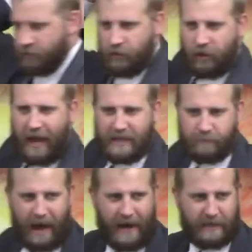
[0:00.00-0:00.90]
they're cast
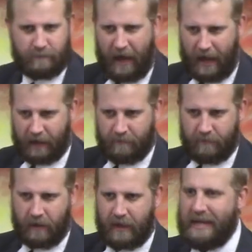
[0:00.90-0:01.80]
behind his back.
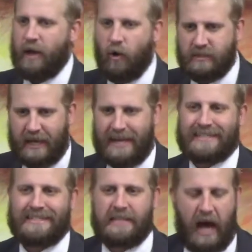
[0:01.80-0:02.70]
He knows that.
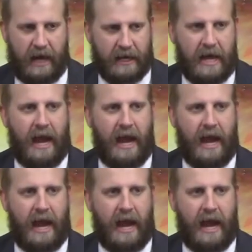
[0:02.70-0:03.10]
It's done.